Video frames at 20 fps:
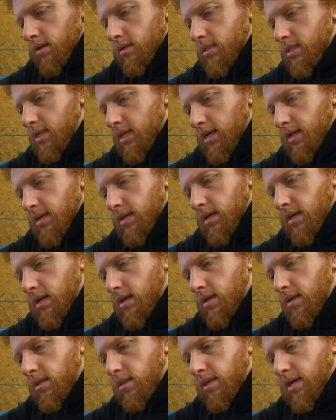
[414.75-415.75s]
said
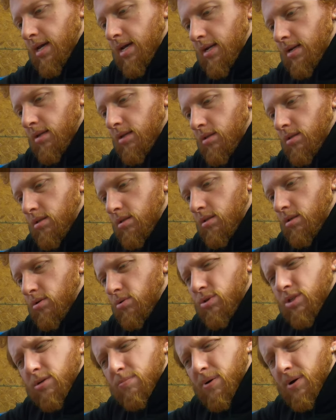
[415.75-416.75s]
that
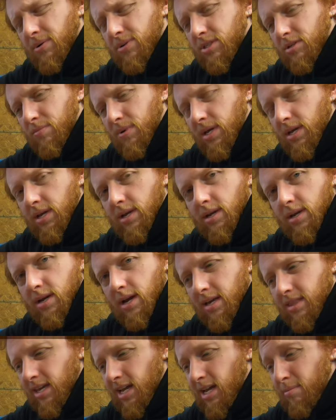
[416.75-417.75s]
you're supposed to be,
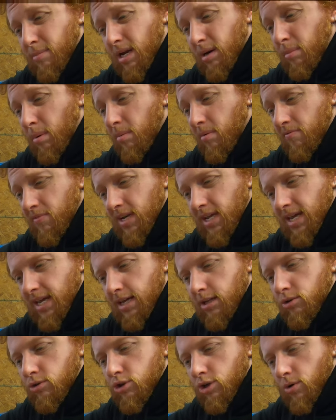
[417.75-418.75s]
I think, a minimum of an
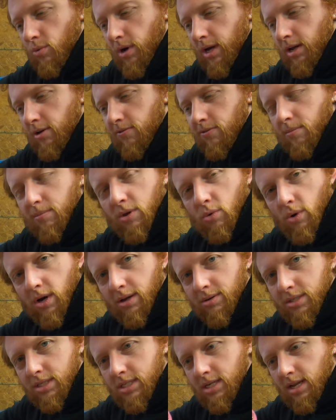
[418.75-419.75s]
inch away from the
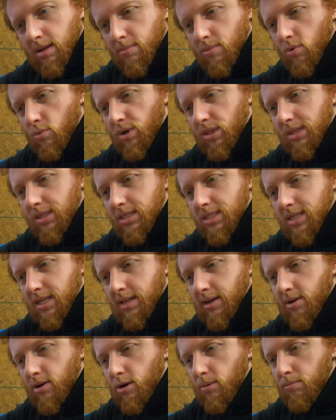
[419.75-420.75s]
weld seam with the
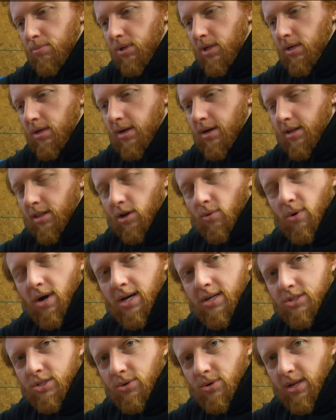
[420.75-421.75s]
silicone plug,
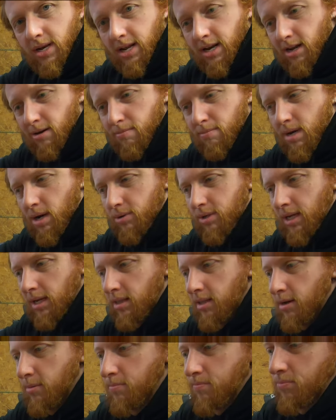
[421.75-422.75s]
otherwise you can end up
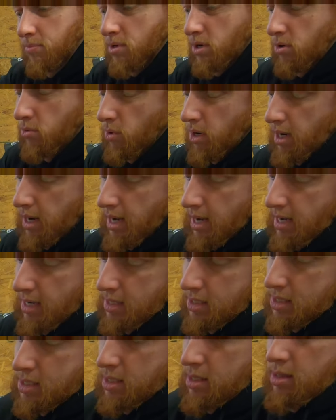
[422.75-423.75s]
melting them,
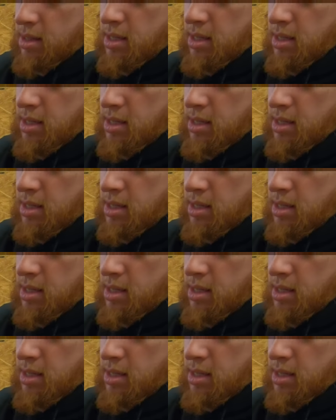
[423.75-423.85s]
whereas